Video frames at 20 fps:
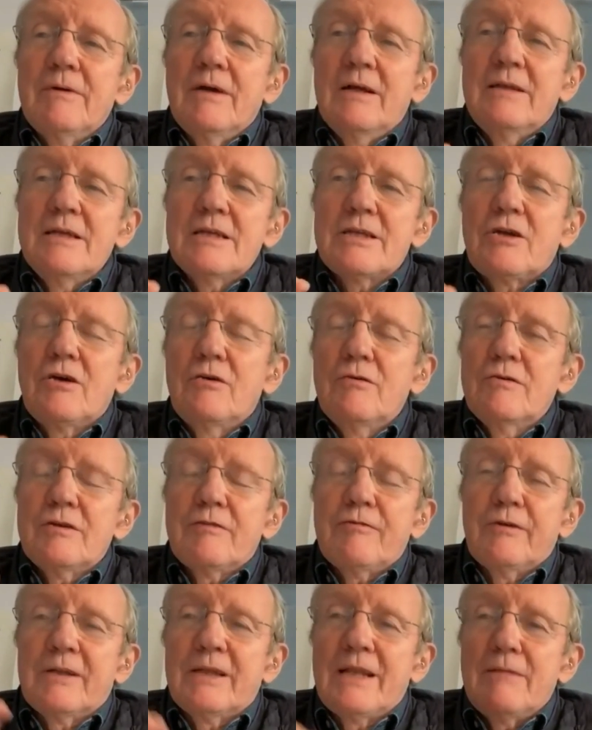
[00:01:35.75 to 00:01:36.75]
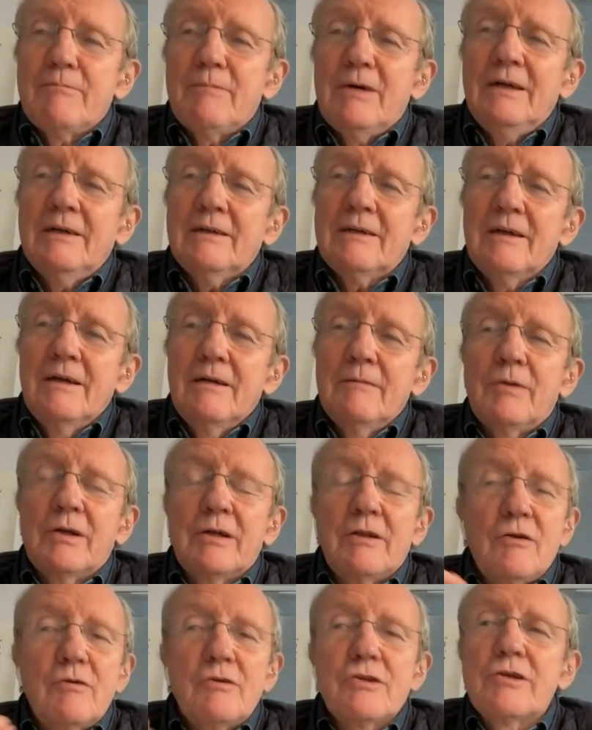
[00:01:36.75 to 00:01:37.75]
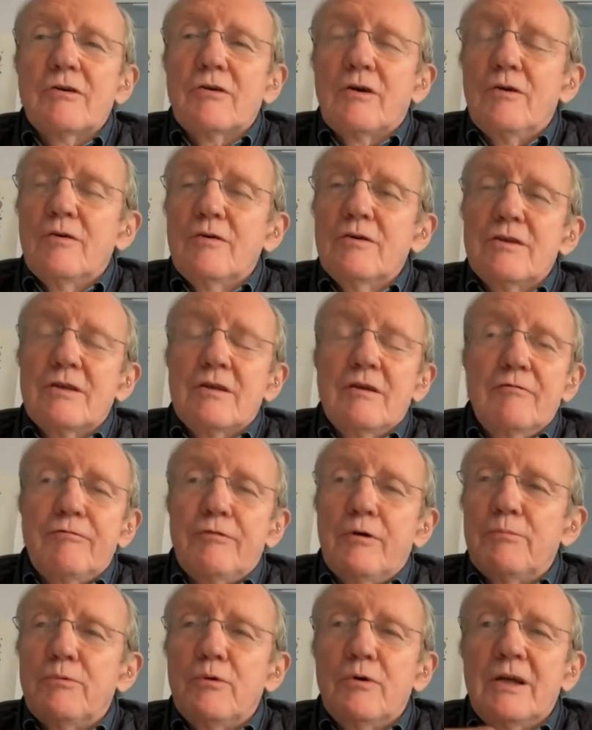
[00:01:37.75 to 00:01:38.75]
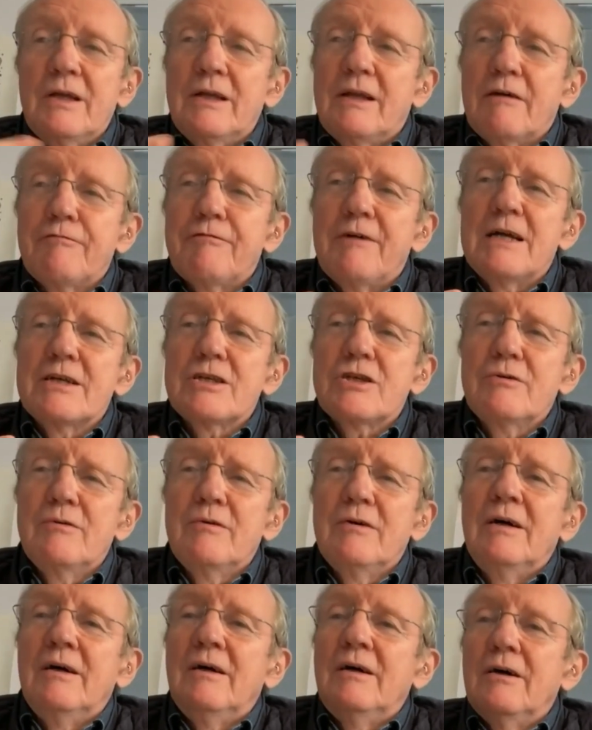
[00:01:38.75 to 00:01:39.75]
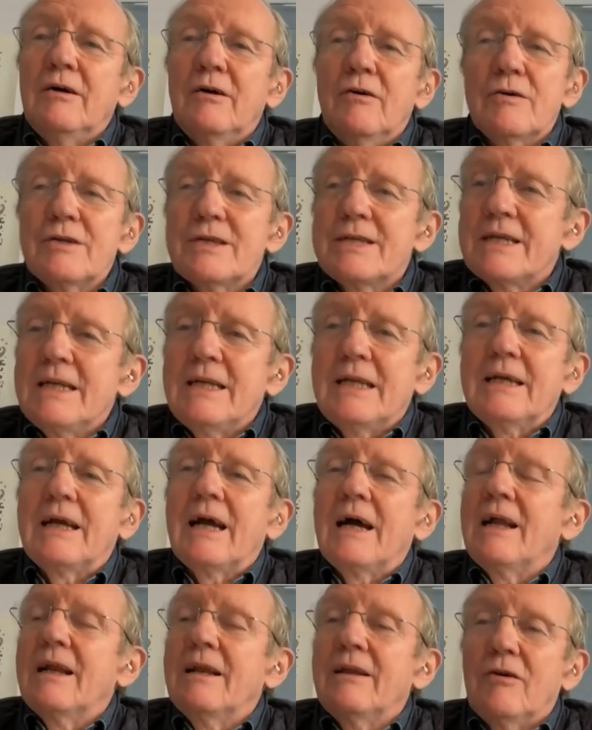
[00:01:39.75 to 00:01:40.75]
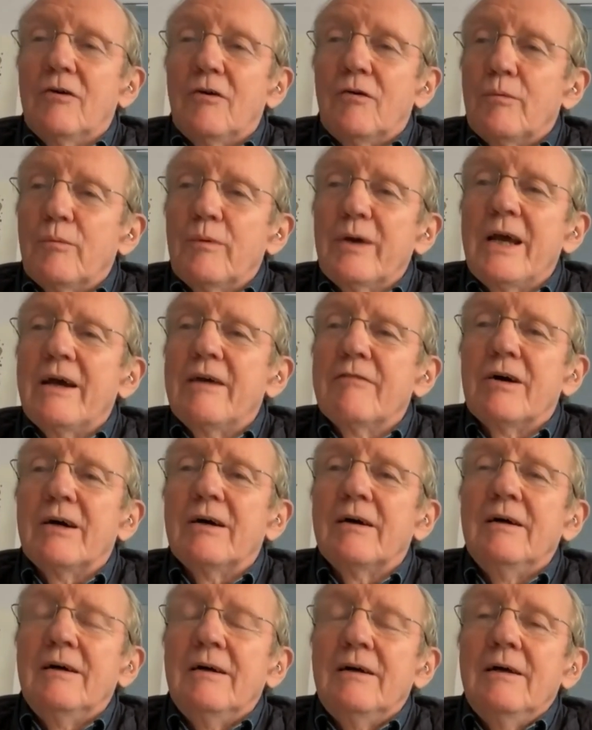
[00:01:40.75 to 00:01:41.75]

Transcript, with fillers: And this goes for Denmark, but it also goes for Burkina Faso or Senegal or wherever.